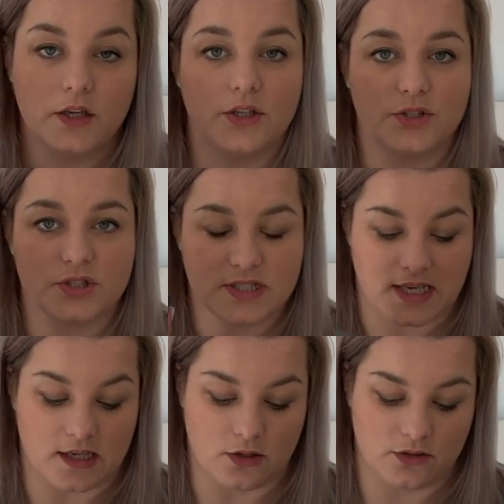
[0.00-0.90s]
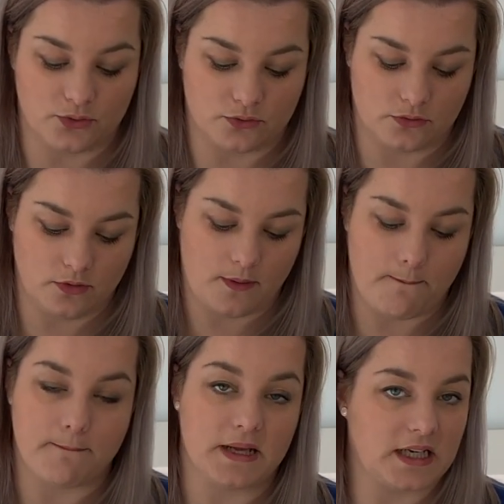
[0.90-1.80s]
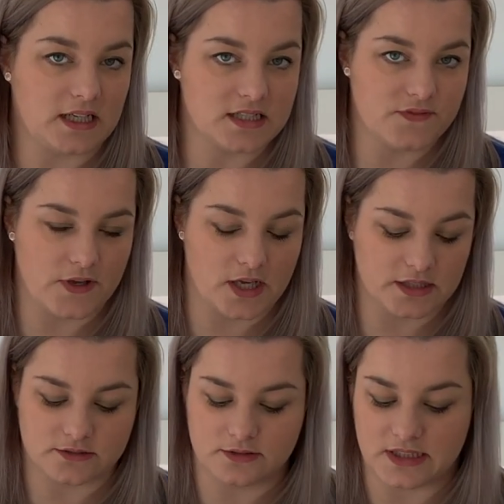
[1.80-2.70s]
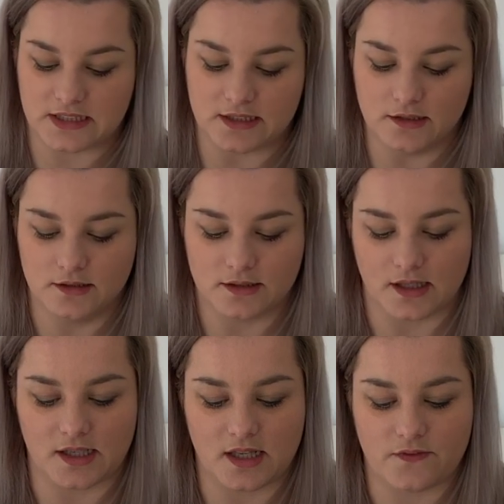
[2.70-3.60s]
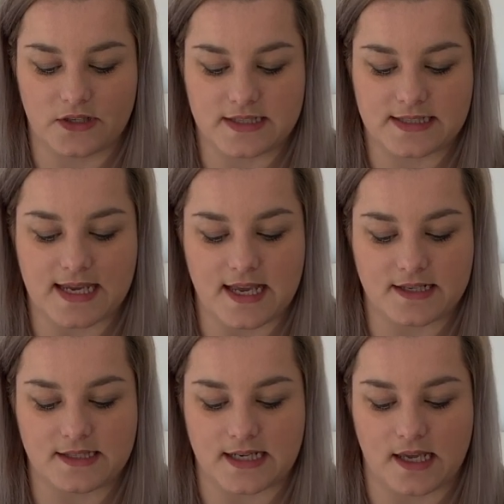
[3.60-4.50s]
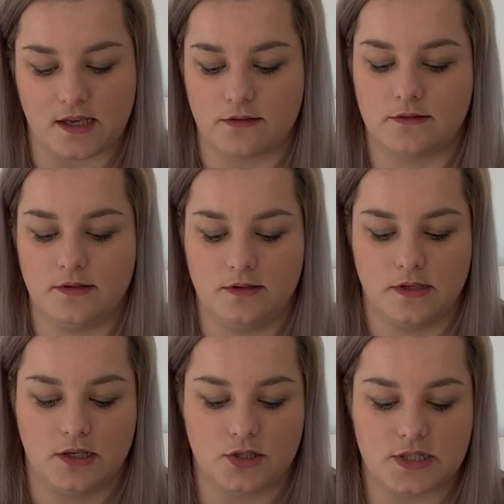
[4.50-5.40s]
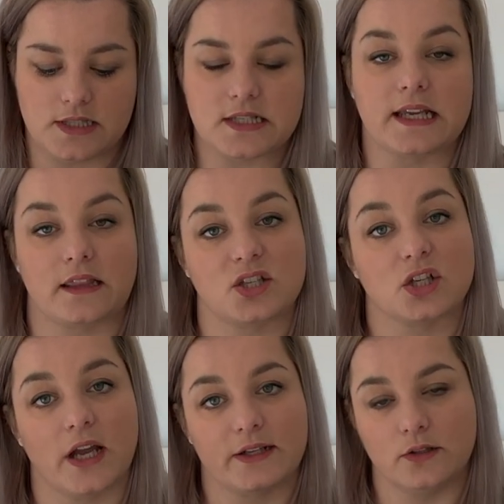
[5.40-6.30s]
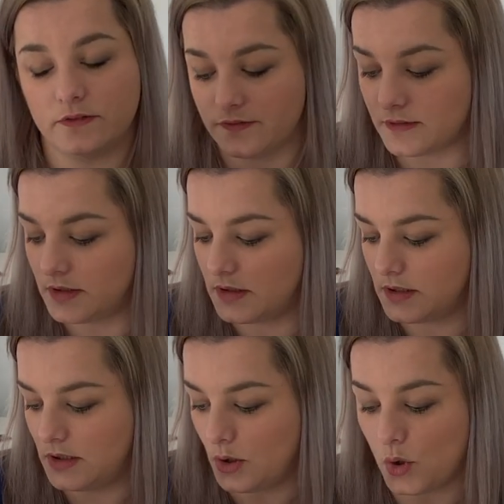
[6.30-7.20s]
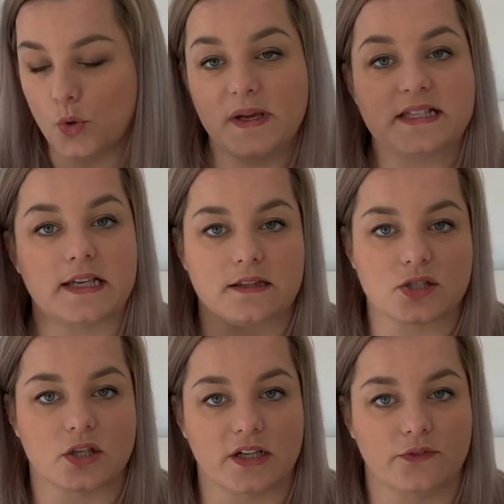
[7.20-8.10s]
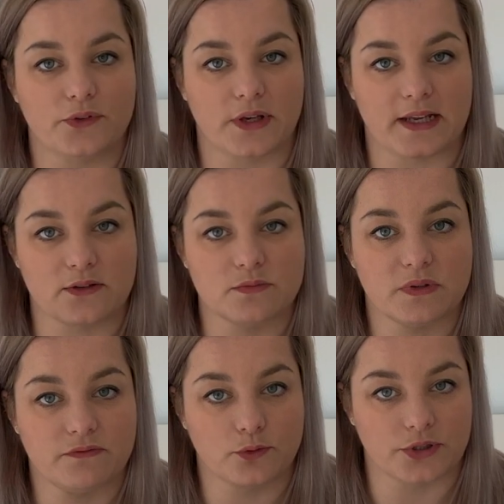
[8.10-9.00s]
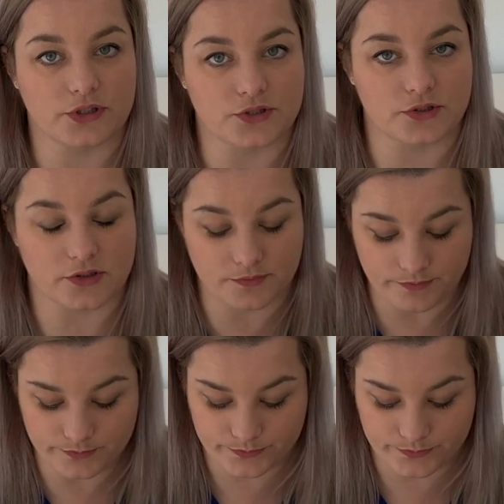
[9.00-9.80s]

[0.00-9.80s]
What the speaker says: You just get your little Bunnings file here and give it a sand down just to take the shine off. Always take the shine off your nails before you do them.